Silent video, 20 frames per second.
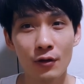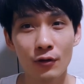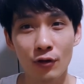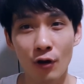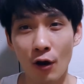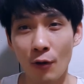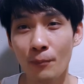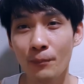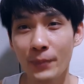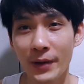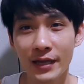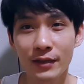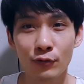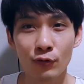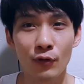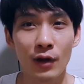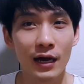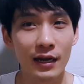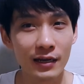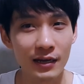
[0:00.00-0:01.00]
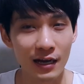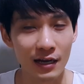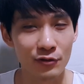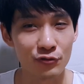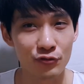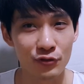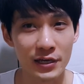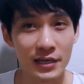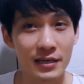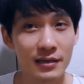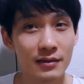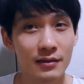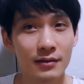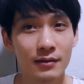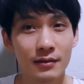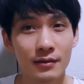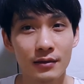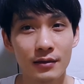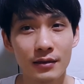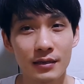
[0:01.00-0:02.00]
compared to other countries,
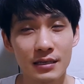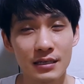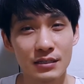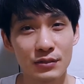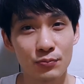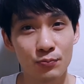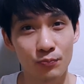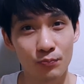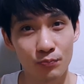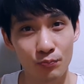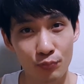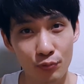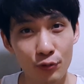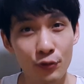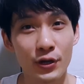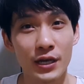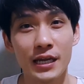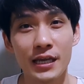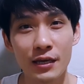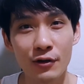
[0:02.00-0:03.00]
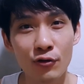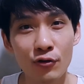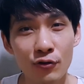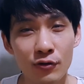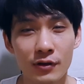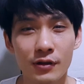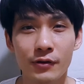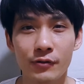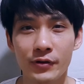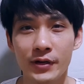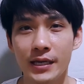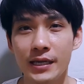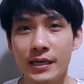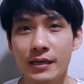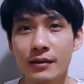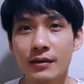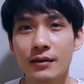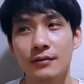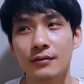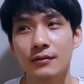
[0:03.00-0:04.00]
is pretty good
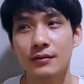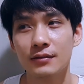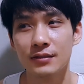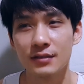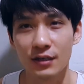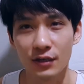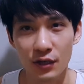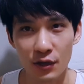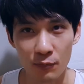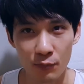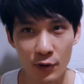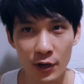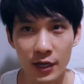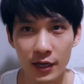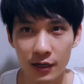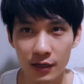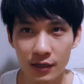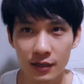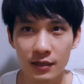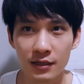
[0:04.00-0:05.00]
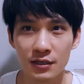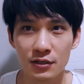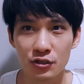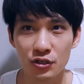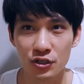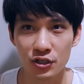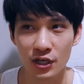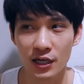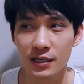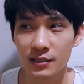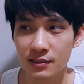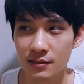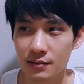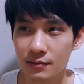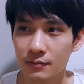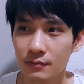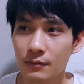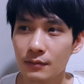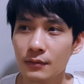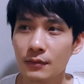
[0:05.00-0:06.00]
already. Circuit breaker is just
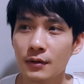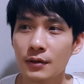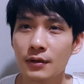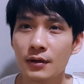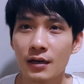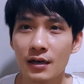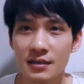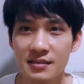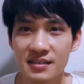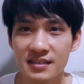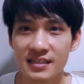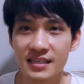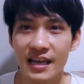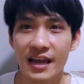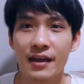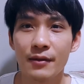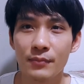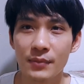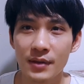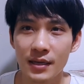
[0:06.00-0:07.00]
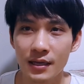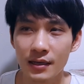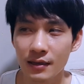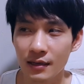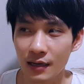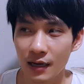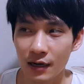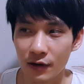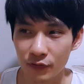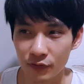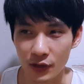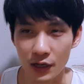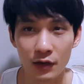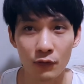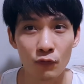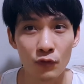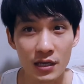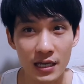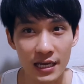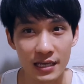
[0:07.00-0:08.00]
a semi kind of thing.
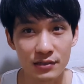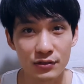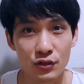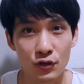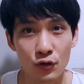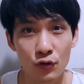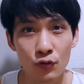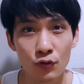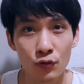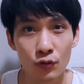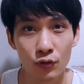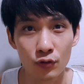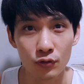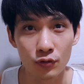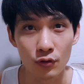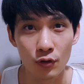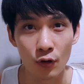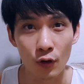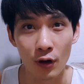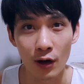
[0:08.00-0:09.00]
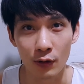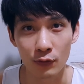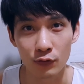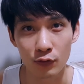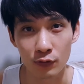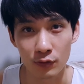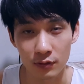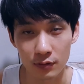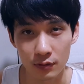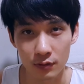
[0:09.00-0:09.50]
We can still go out to